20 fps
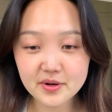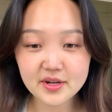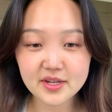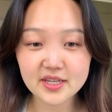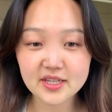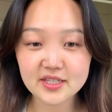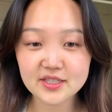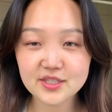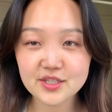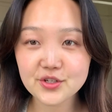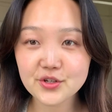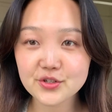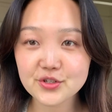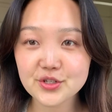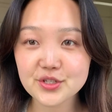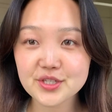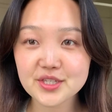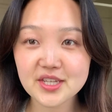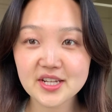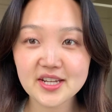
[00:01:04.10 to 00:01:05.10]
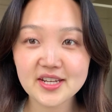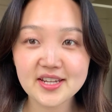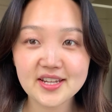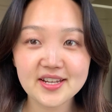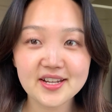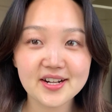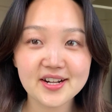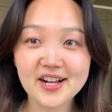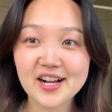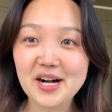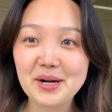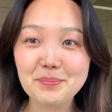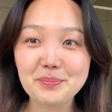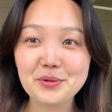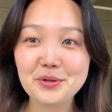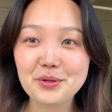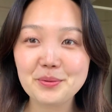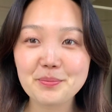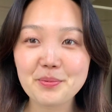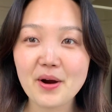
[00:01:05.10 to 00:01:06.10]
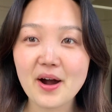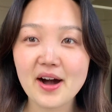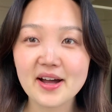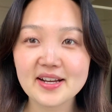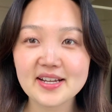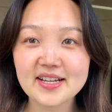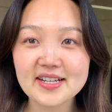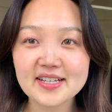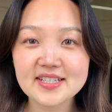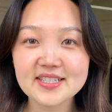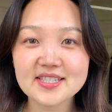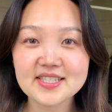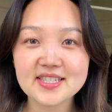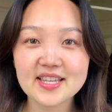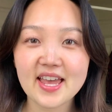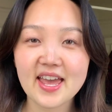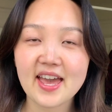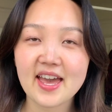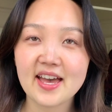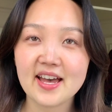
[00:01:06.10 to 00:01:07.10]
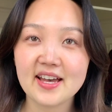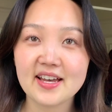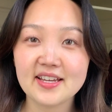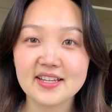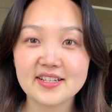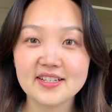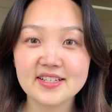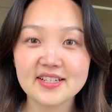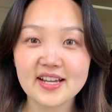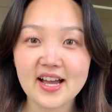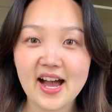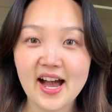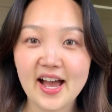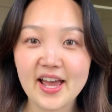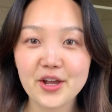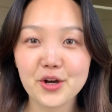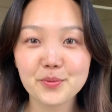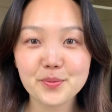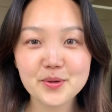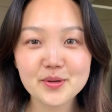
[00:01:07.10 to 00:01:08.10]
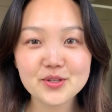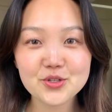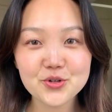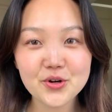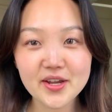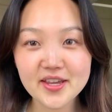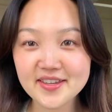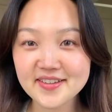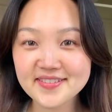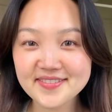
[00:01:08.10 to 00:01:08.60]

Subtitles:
easy. You're just gonna need a couple products and I hope you enjoy.